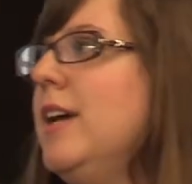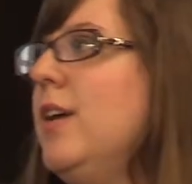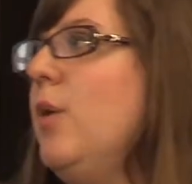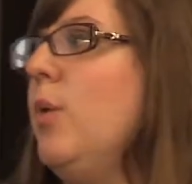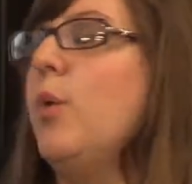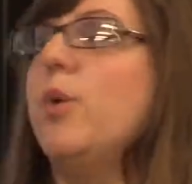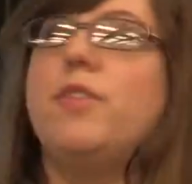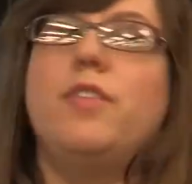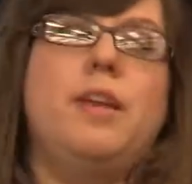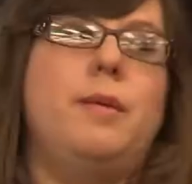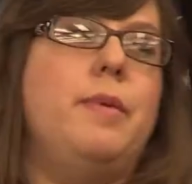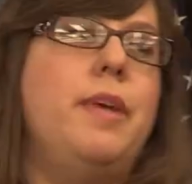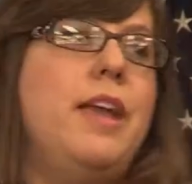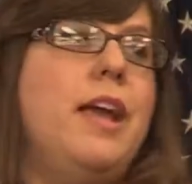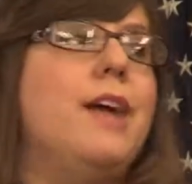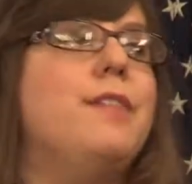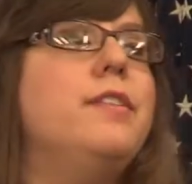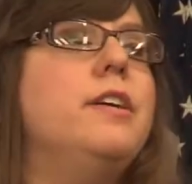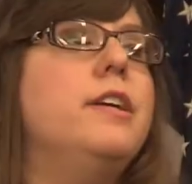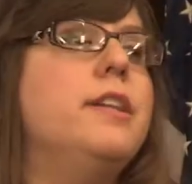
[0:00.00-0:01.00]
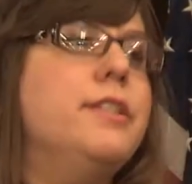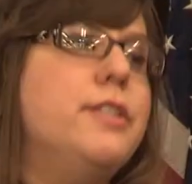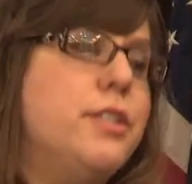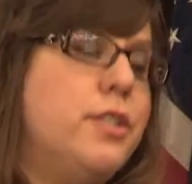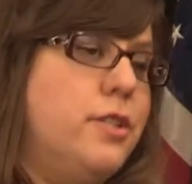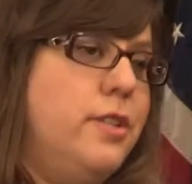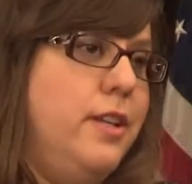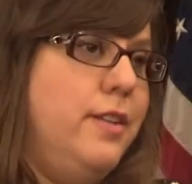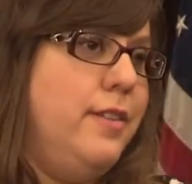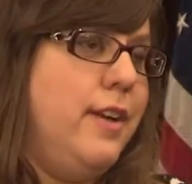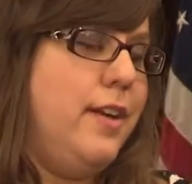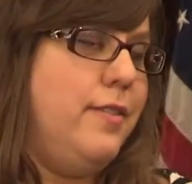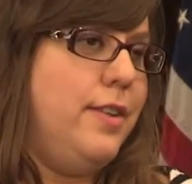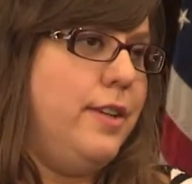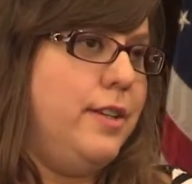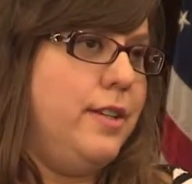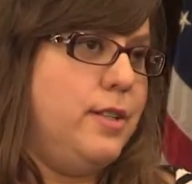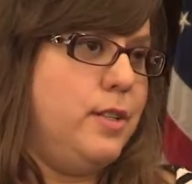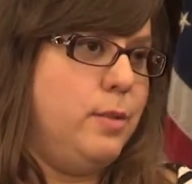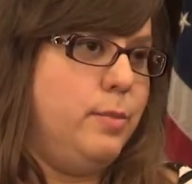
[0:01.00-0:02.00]
or they may have a history of having
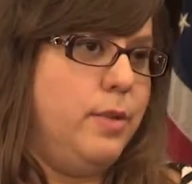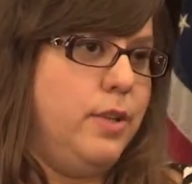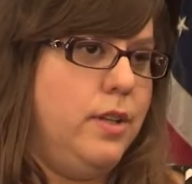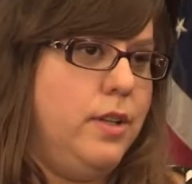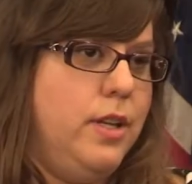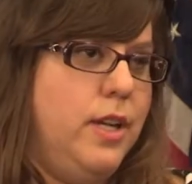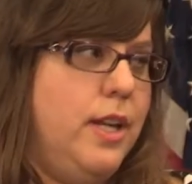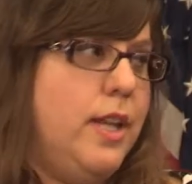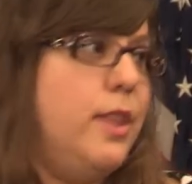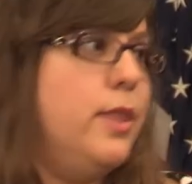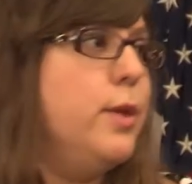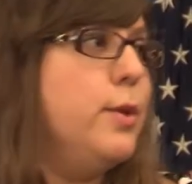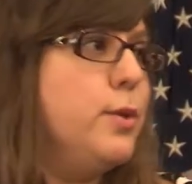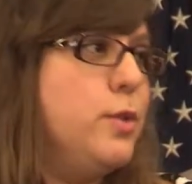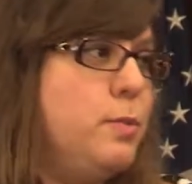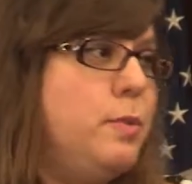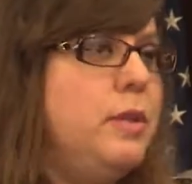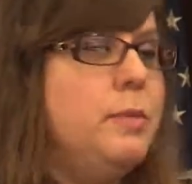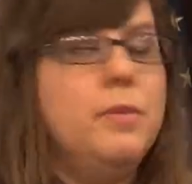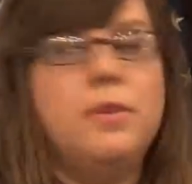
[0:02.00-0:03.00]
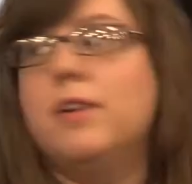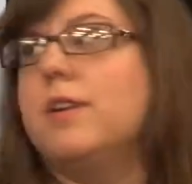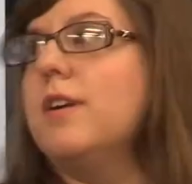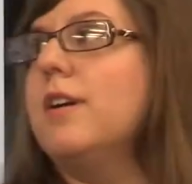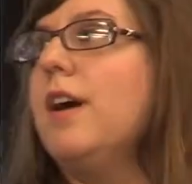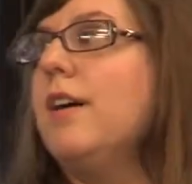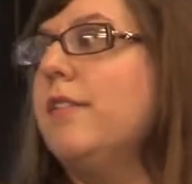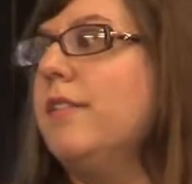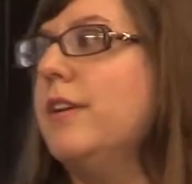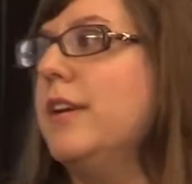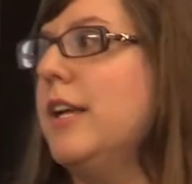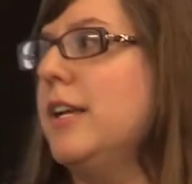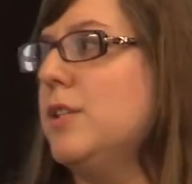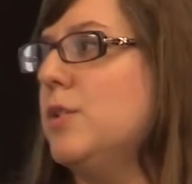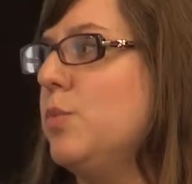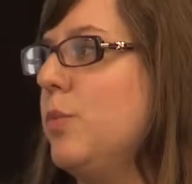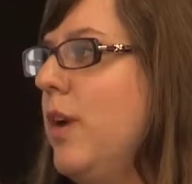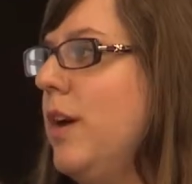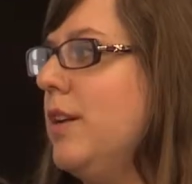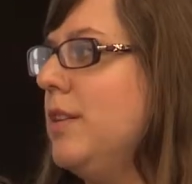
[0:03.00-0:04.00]
a disability, and those people are covered
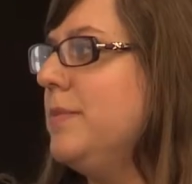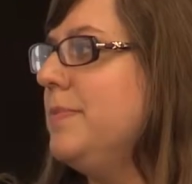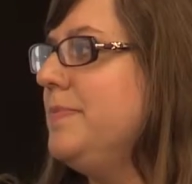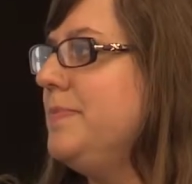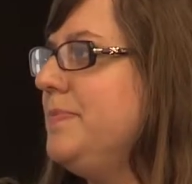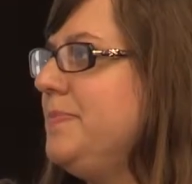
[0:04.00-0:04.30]
as well.